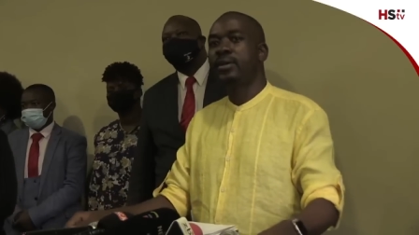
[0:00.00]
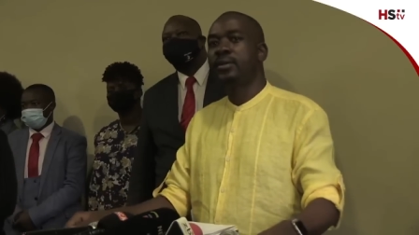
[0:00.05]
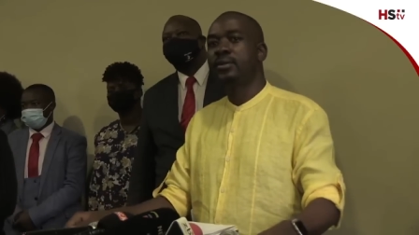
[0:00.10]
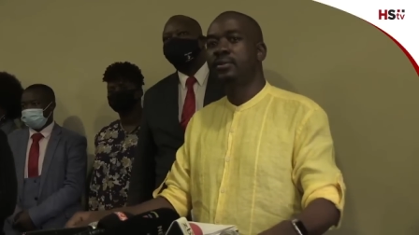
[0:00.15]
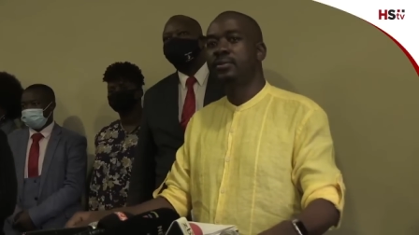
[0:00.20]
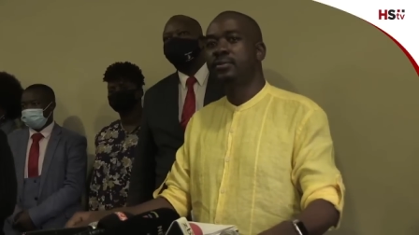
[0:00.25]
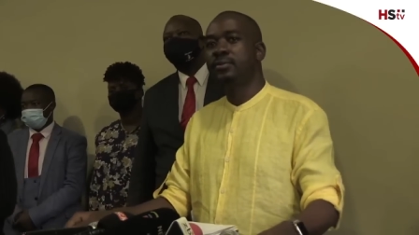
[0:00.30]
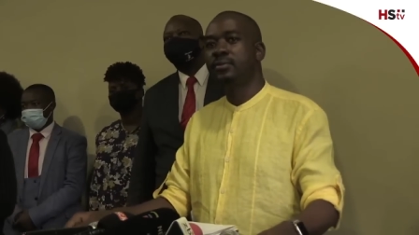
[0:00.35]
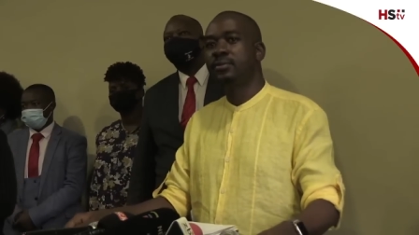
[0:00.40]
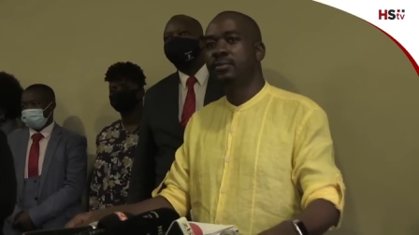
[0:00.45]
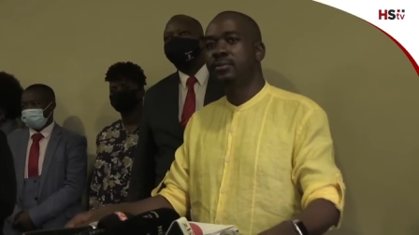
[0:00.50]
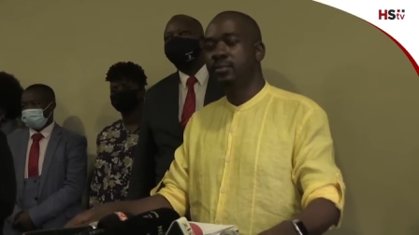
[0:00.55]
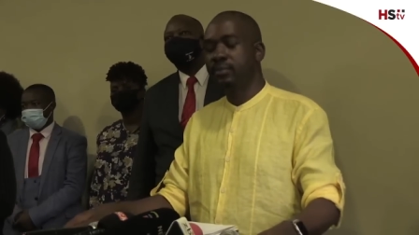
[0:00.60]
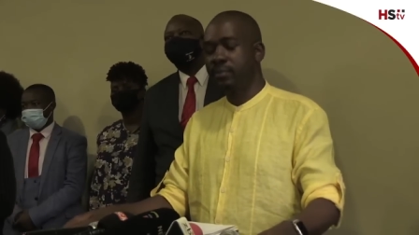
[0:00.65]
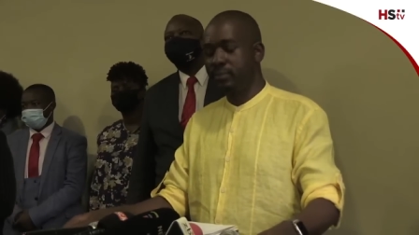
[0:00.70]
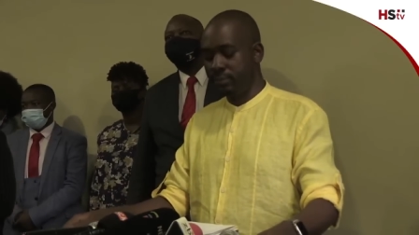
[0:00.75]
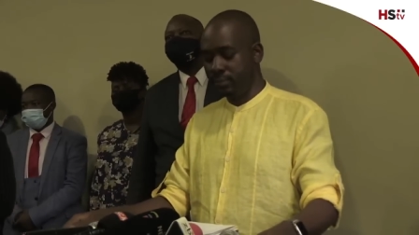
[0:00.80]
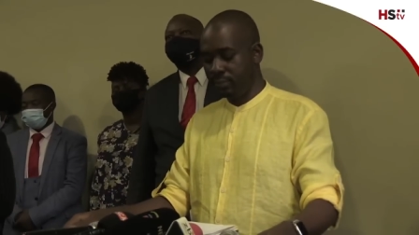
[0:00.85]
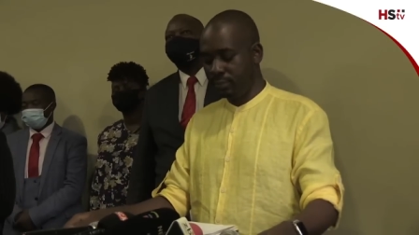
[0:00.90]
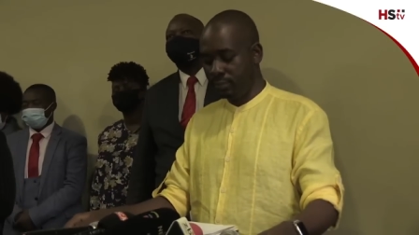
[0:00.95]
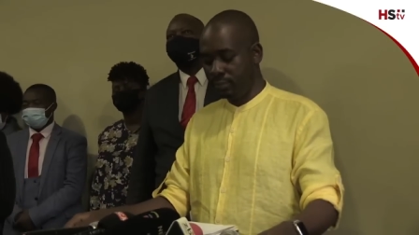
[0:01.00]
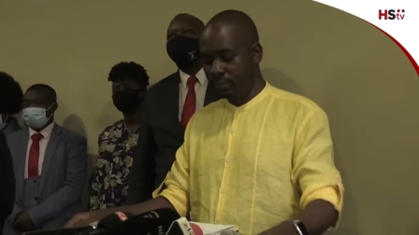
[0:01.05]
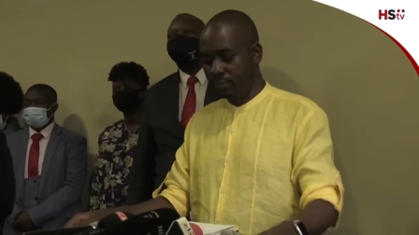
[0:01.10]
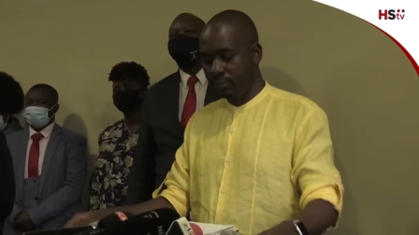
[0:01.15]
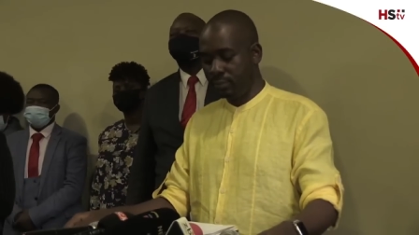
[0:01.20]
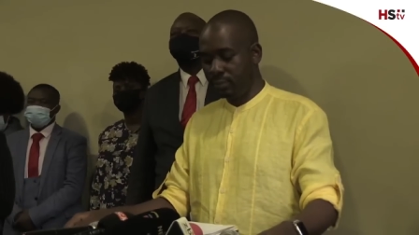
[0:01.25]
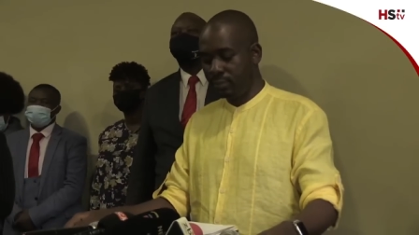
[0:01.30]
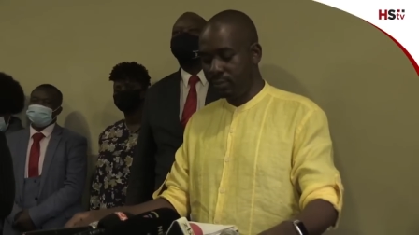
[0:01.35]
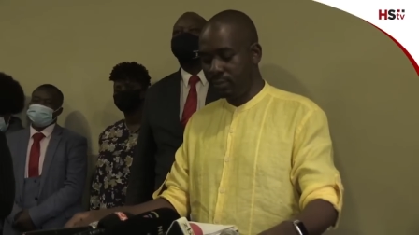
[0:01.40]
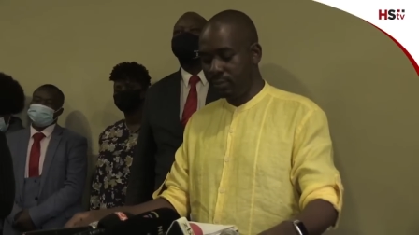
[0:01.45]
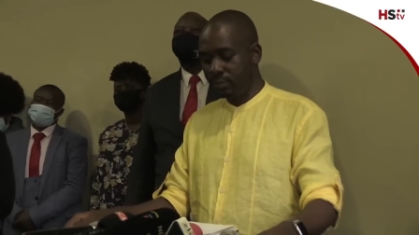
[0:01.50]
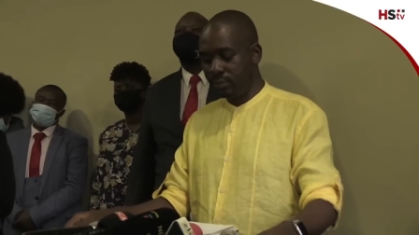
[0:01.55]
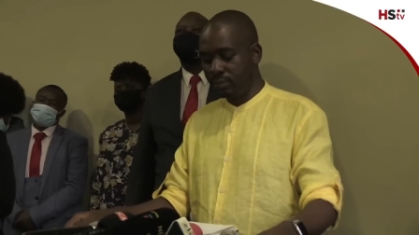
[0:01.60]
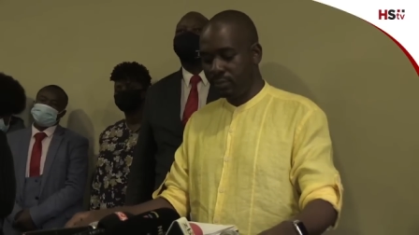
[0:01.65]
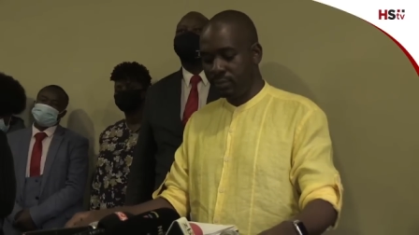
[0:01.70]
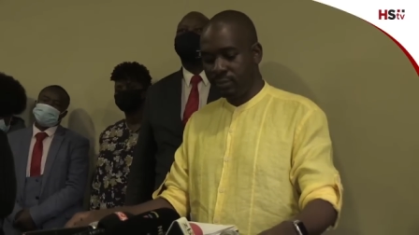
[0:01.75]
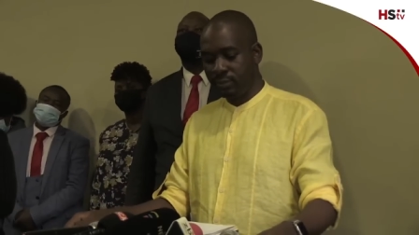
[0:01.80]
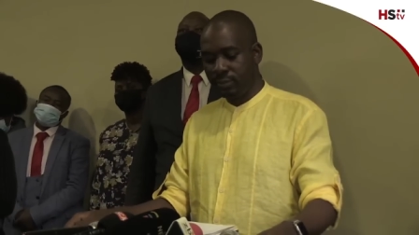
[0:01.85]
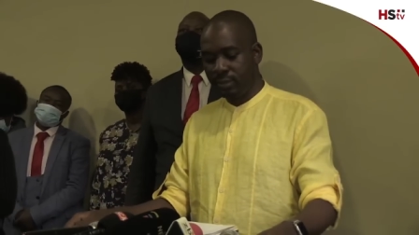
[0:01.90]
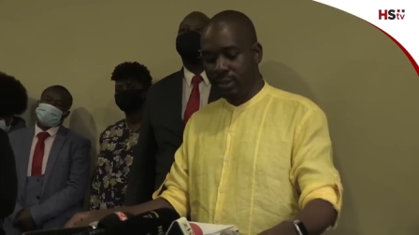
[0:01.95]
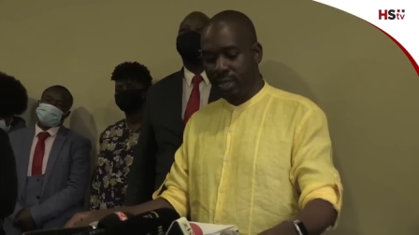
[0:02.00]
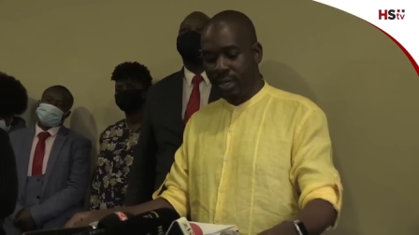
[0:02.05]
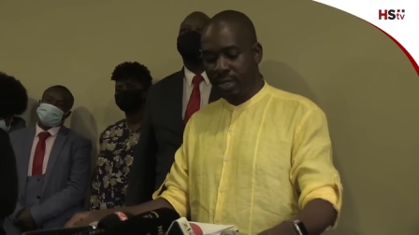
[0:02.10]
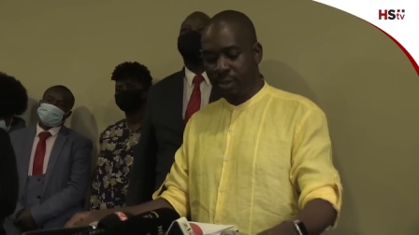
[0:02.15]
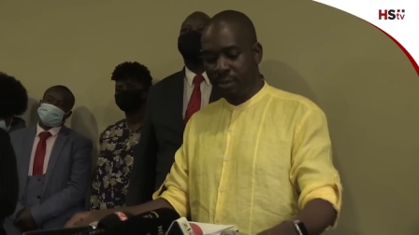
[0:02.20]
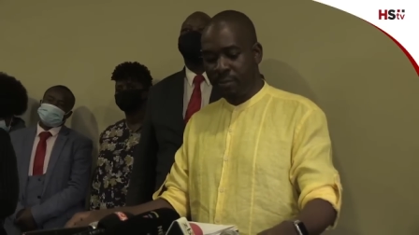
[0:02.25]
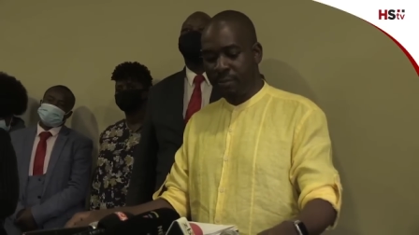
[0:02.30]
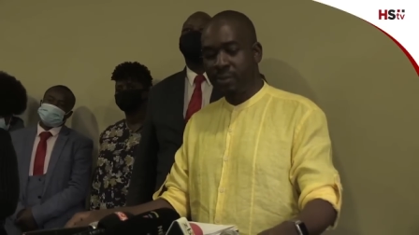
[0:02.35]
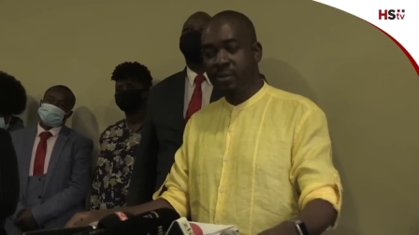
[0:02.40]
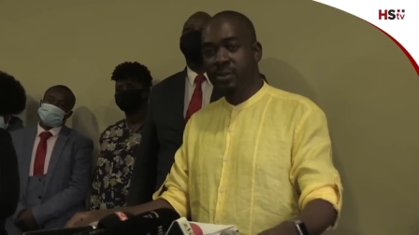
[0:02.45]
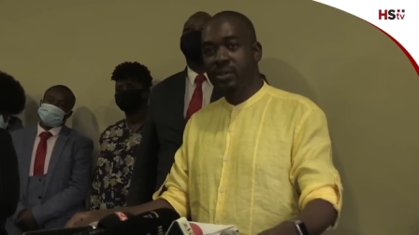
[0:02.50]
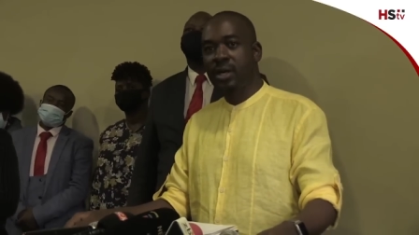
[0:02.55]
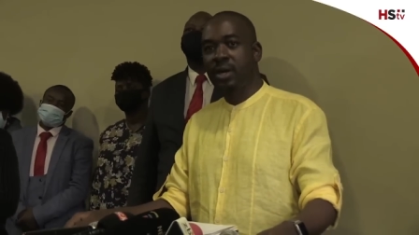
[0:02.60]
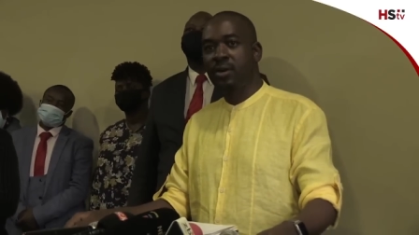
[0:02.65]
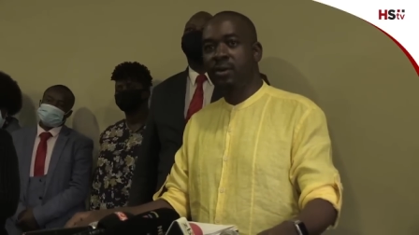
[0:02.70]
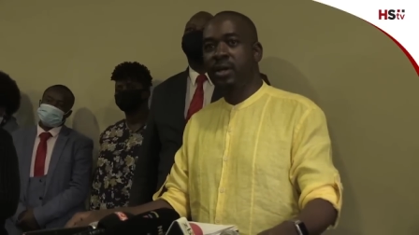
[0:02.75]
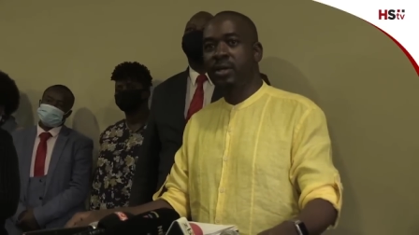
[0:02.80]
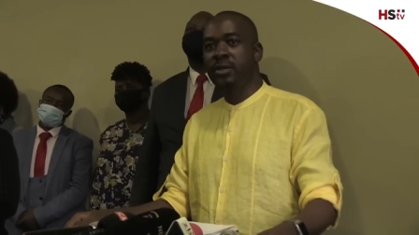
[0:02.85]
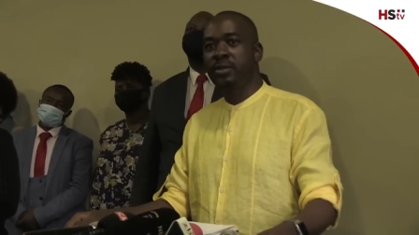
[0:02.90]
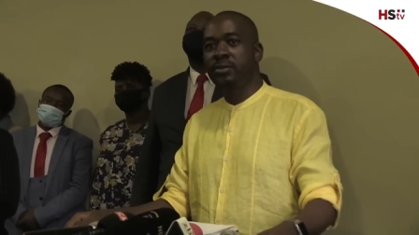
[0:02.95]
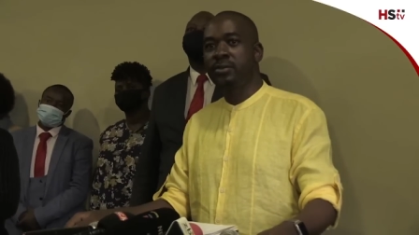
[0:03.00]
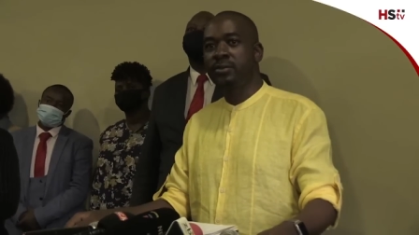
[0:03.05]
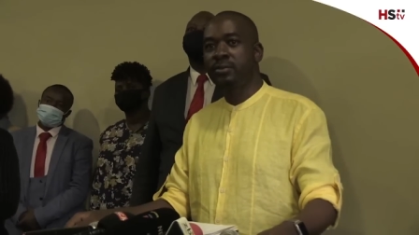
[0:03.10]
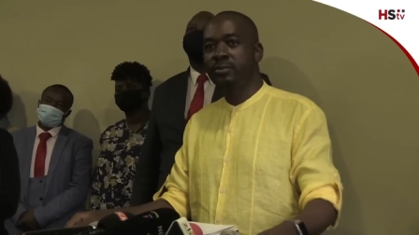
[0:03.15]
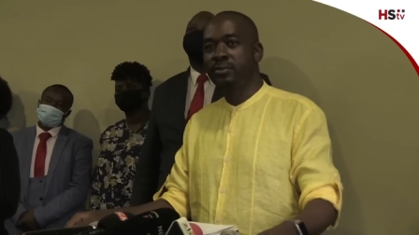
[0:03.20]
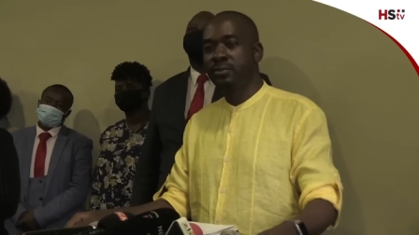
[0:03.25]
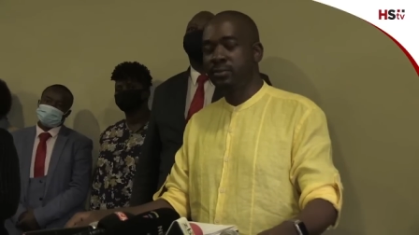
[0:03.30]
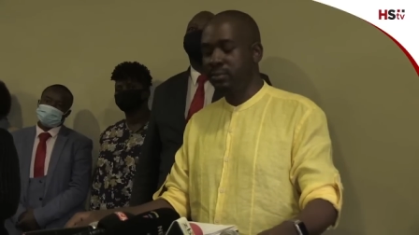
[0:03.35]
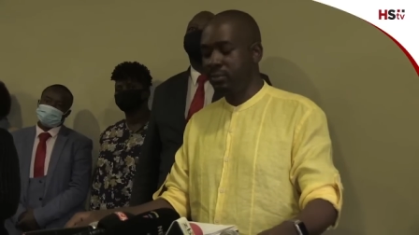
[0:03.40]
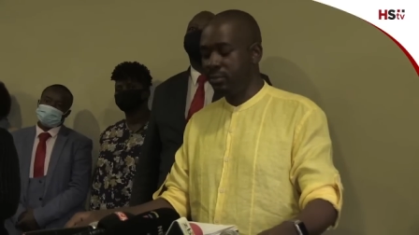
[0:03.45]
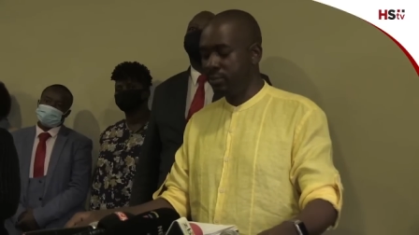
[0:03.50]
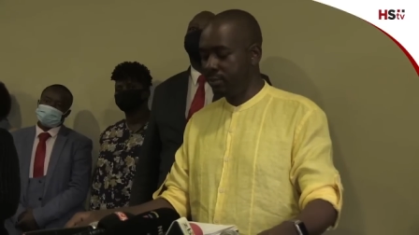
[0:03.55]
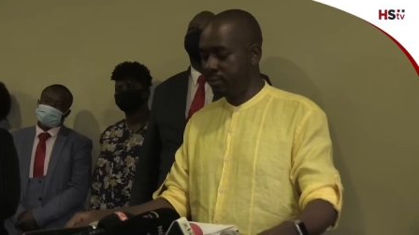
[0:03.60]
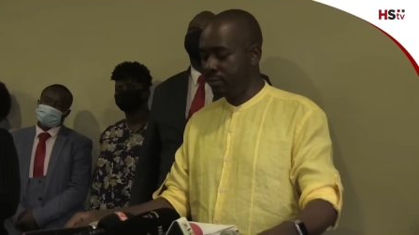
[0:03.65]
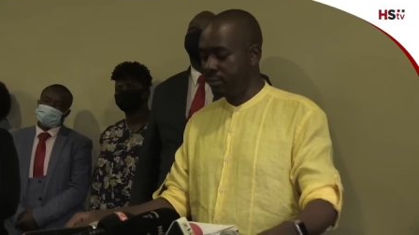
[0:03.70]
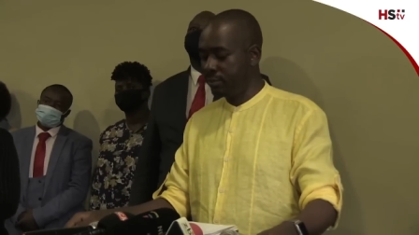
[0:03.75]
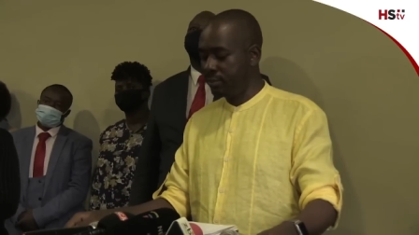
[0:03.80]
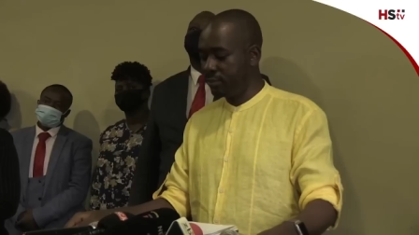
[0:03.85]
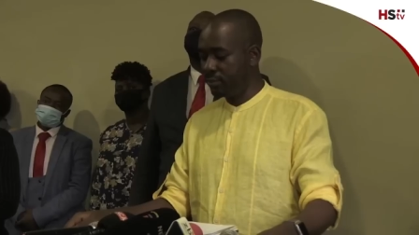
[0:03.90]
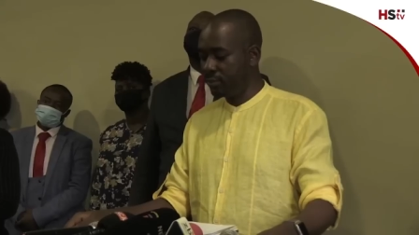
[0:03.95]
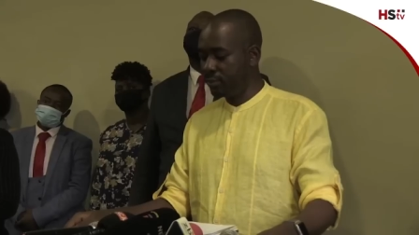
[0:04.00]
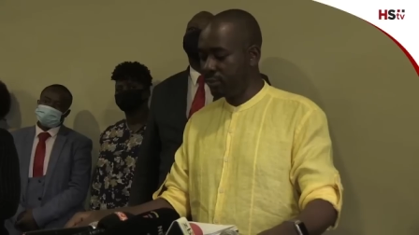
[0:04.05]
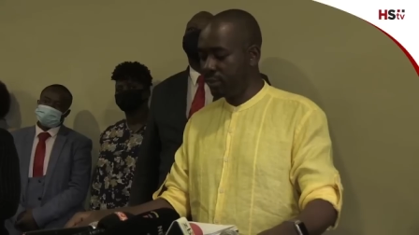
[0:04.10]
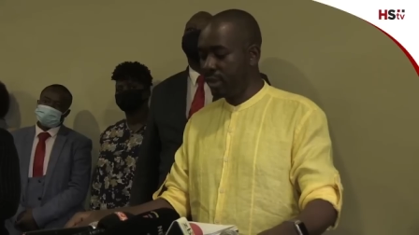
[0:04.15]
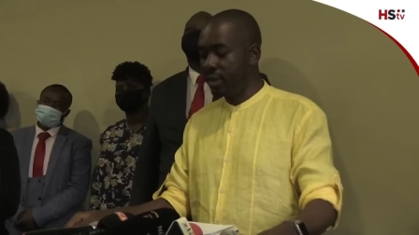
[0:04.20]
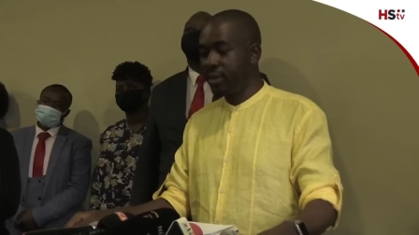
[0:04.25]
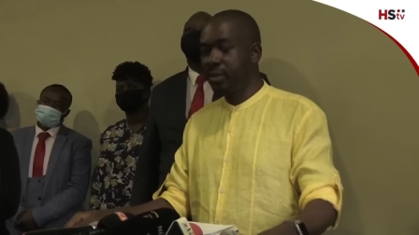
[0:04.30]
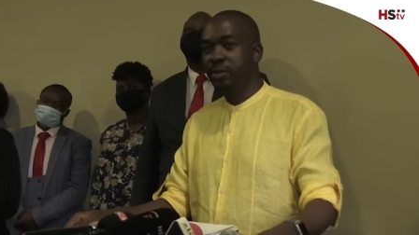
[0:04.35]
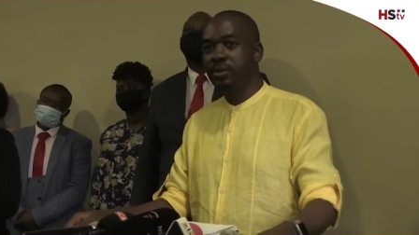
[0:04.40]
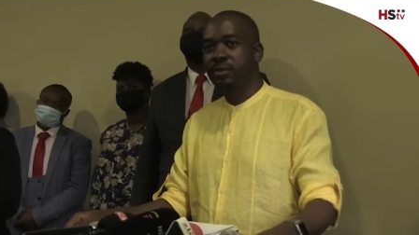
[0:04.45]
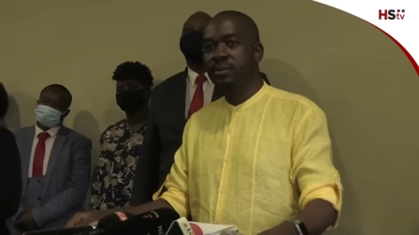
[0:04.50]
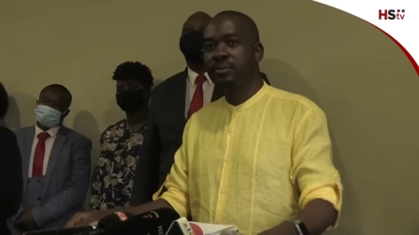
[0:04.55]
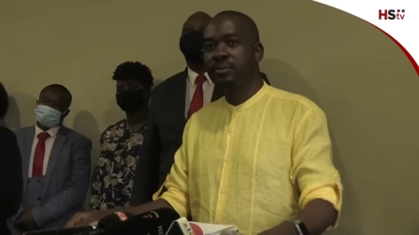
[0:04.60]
Chawanda Bruce from Z B C. Thank you, Bruce. How are you? I'm doing well. Thank you.